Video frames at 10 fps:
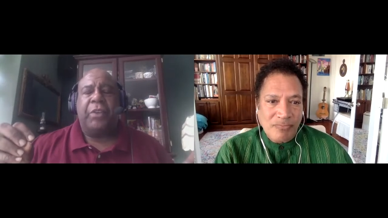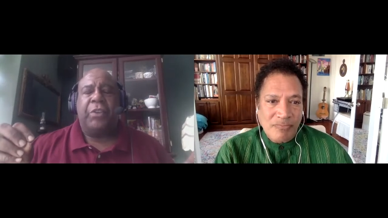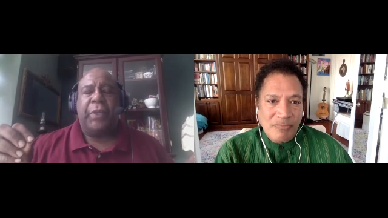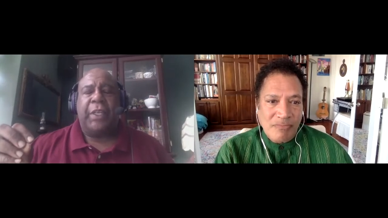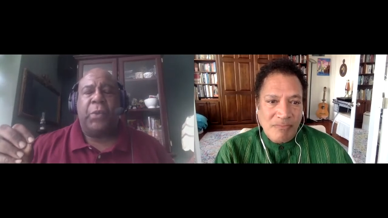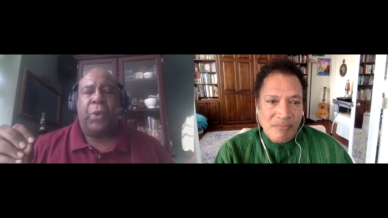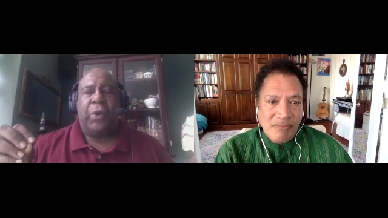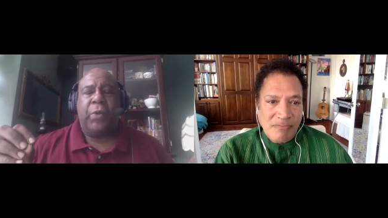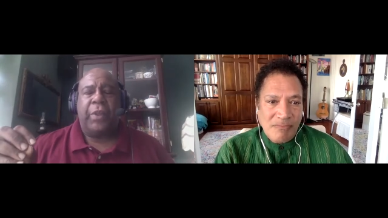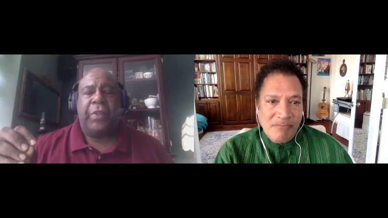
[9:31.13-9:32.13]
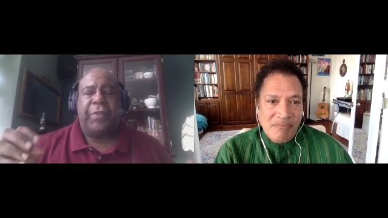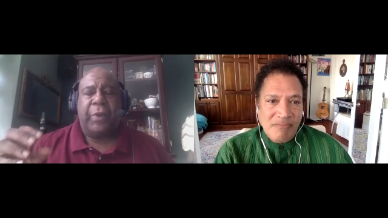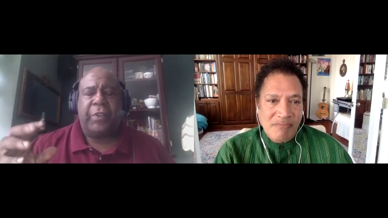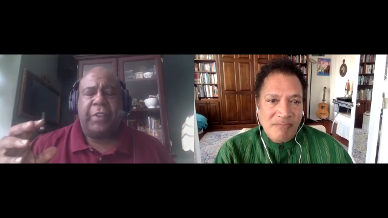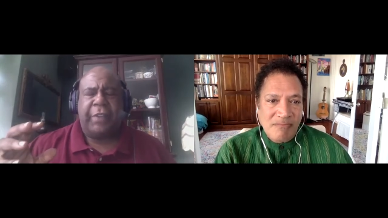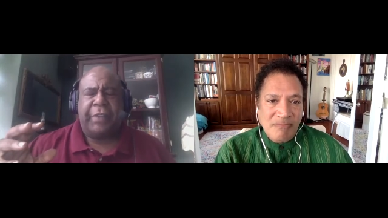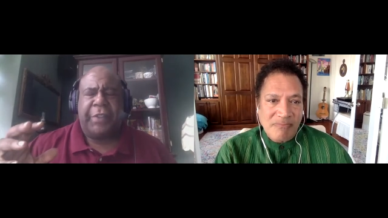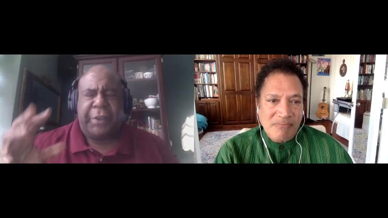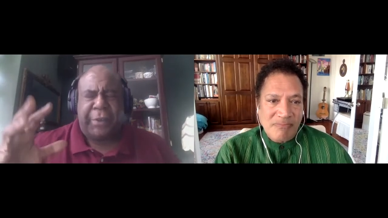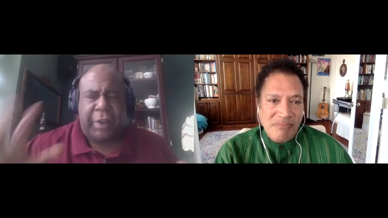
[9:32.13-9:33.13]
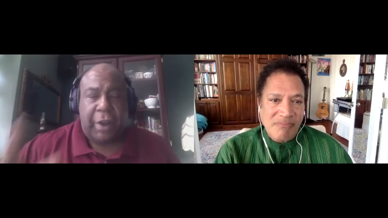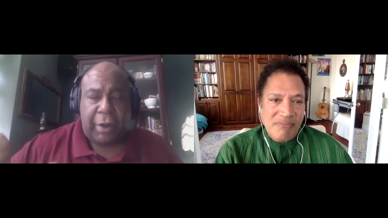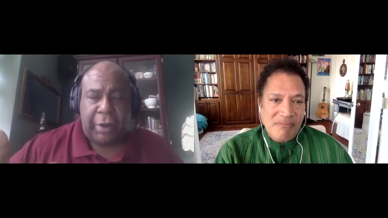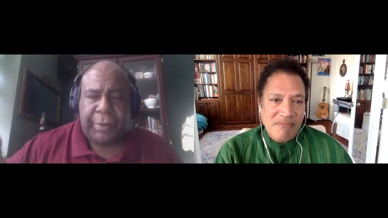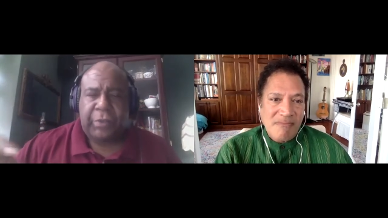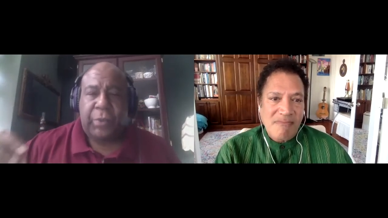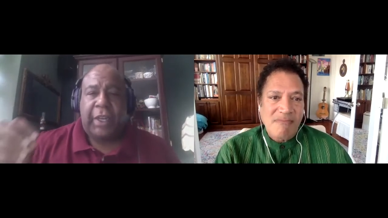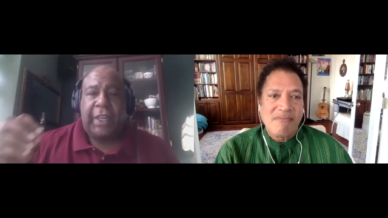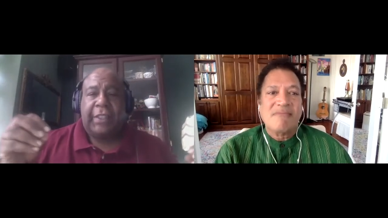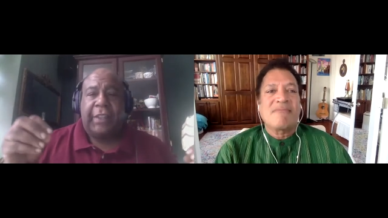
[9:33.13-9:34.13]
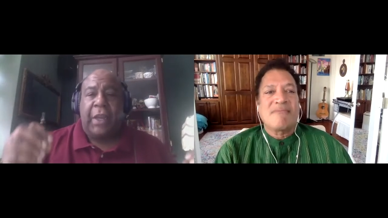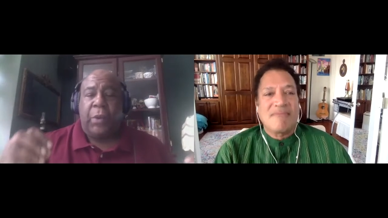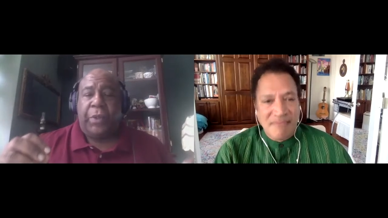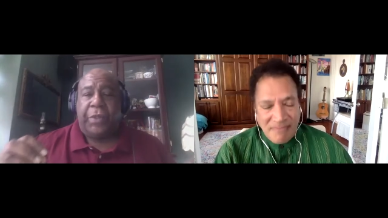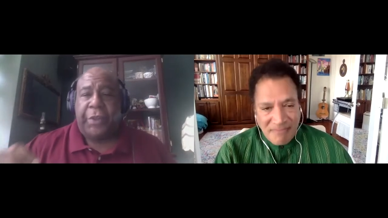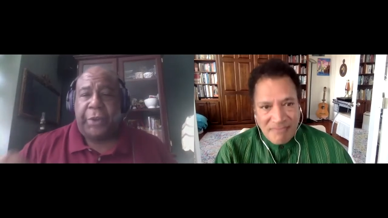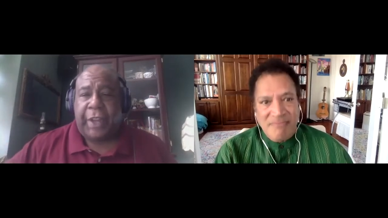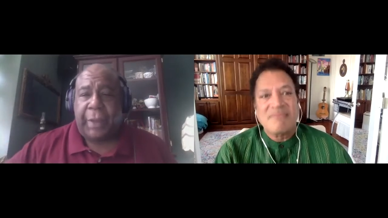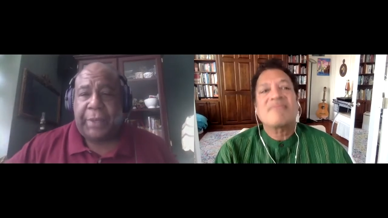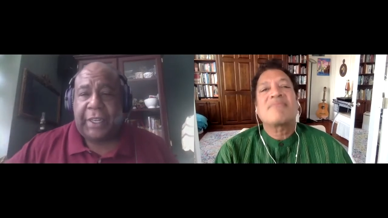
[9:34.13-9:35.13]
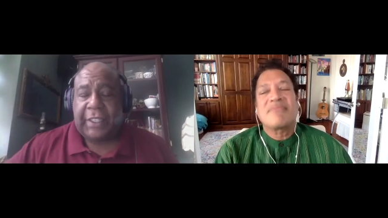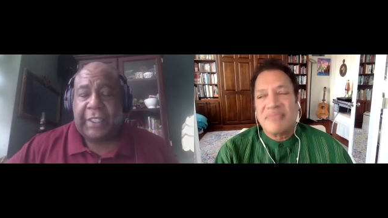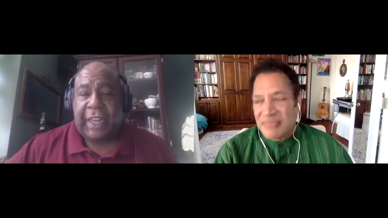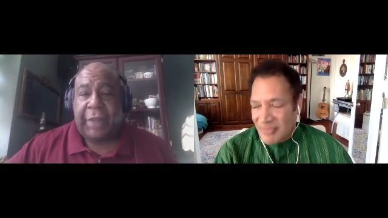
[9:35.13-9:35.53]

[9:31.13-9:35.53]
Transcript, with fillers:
Speaker 1: doing work with folks of theater in Harlem as well as mm-hmm. theater company in South